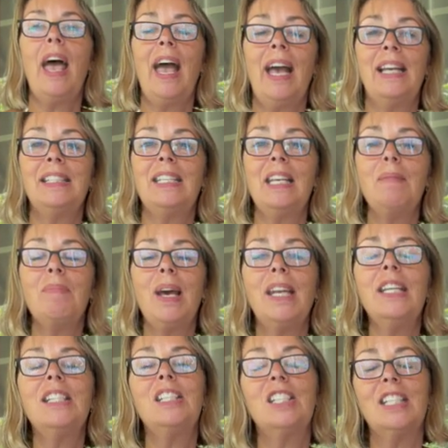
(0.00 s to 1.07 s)
and he
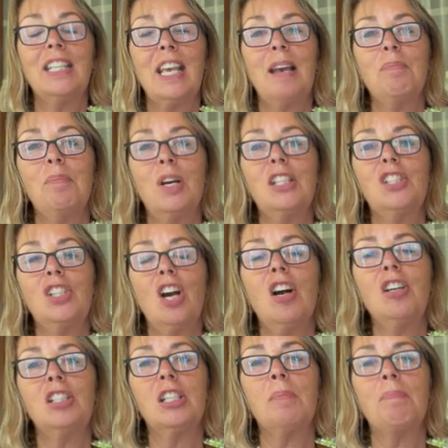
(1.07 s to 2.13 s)
managed to get my
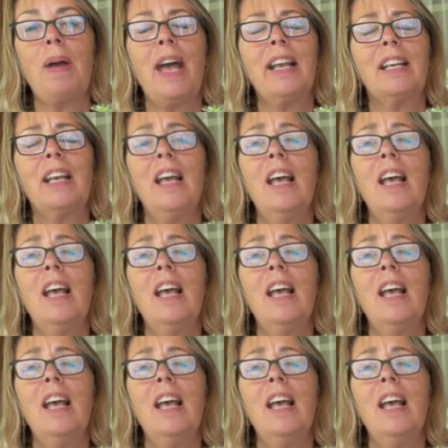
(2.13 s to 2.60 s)
charger back.